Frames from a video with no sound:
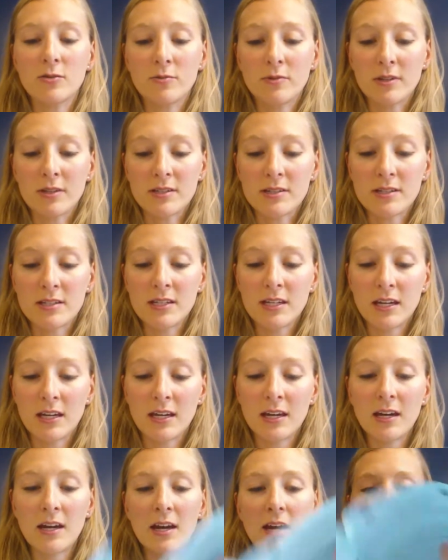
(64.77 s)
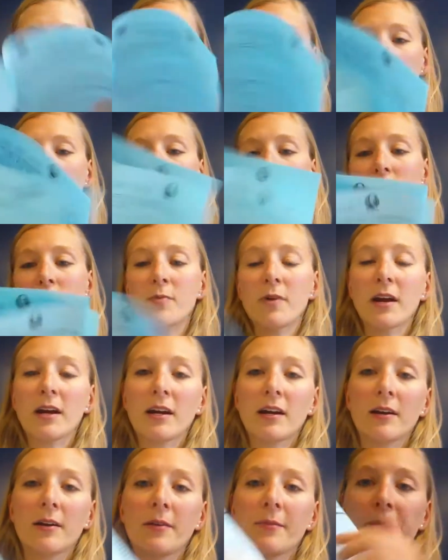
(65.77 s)
you will see a
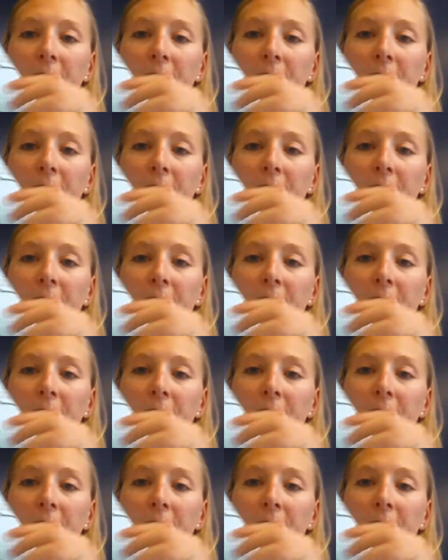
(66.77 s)
rubric